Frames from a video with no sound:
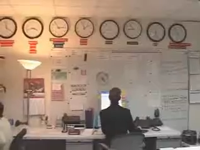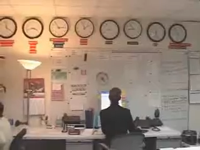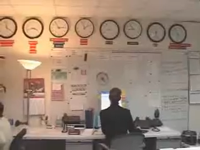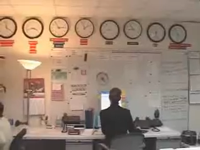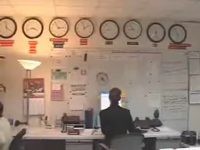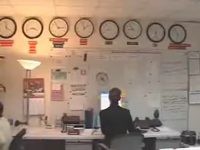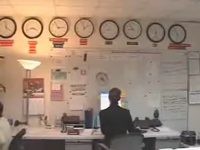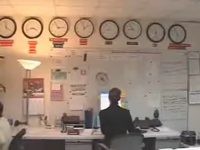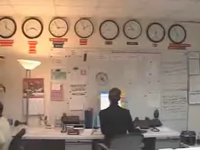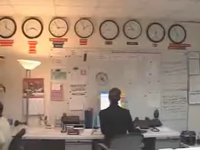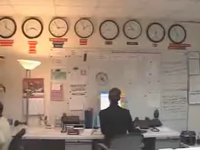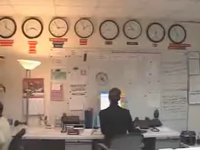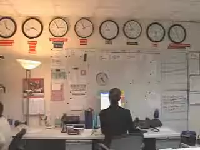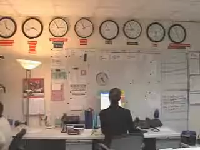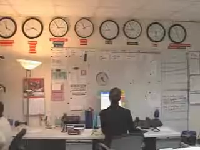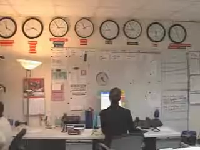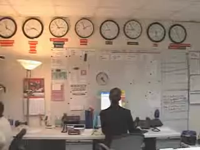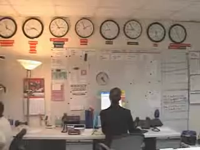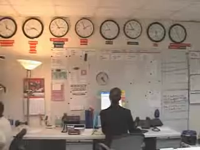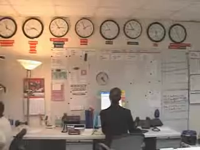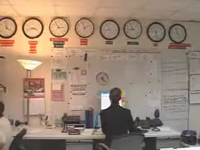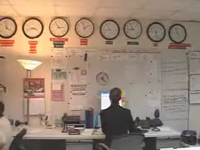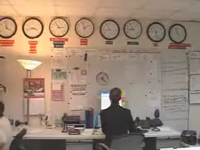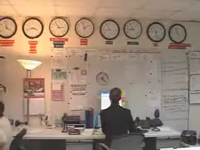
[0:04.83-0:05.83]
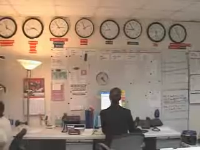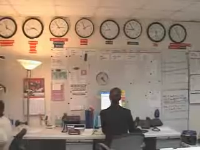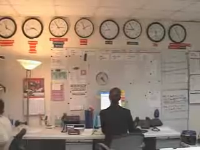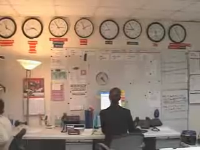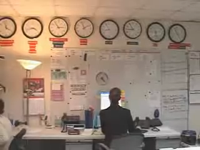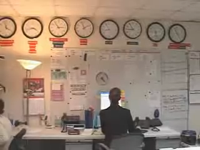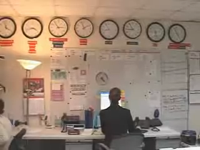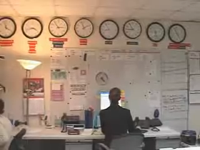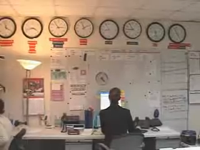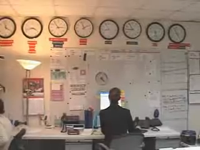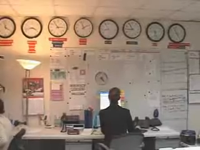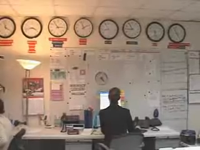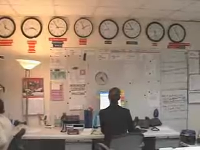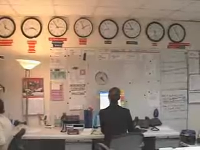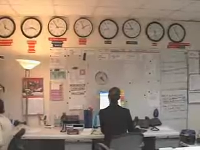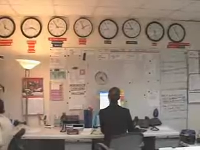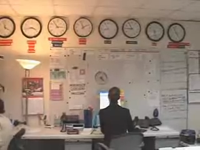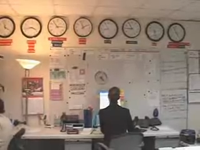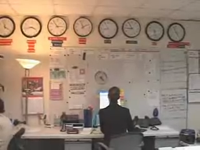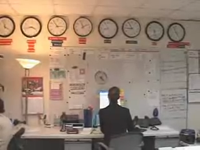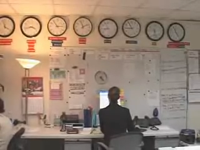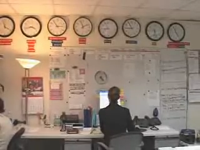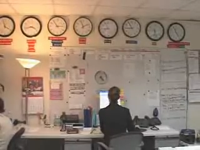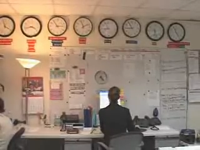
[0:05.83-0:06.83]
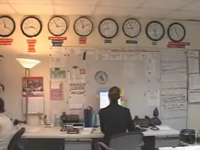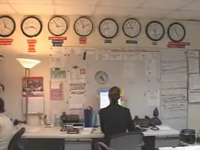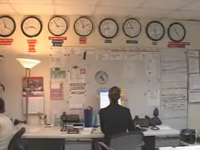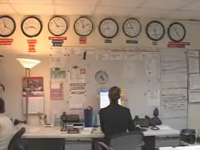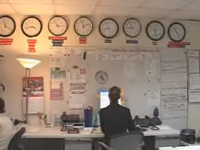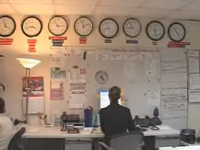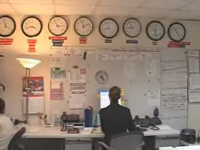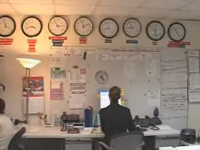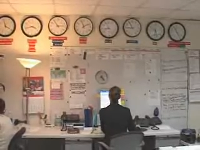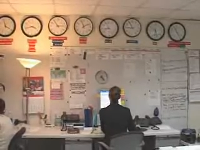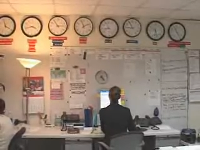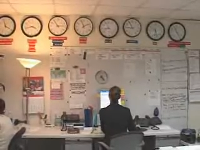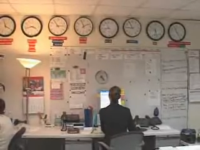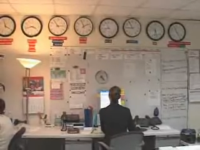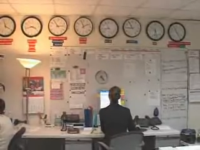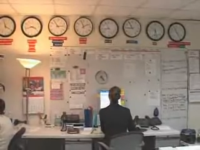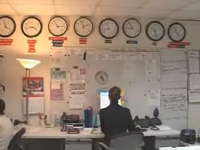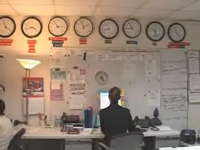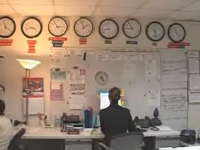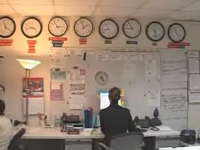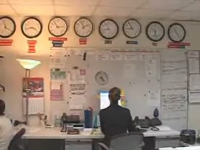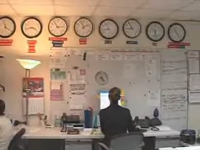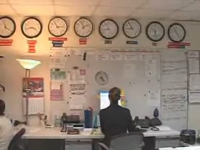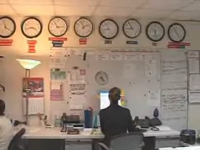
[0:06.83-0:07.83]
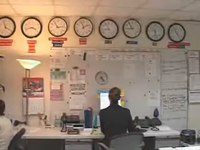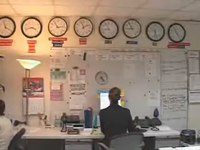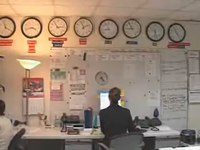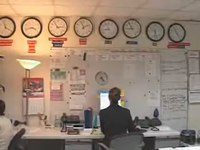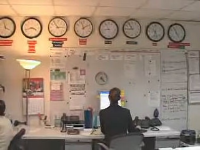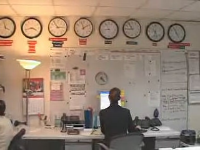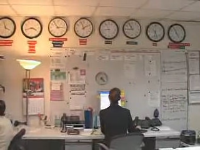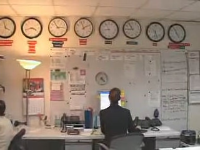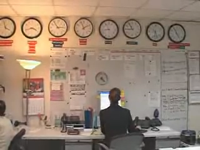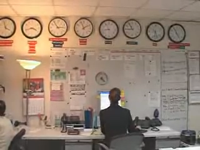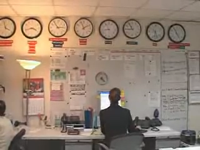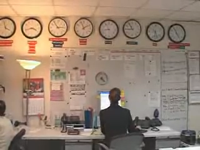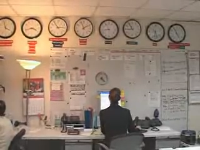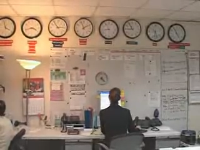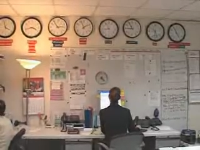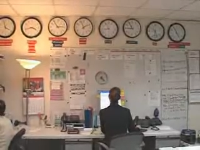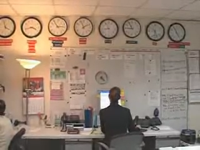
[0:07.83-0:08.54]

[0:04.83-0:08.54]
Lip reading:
No face is visible, so there are no lips to read.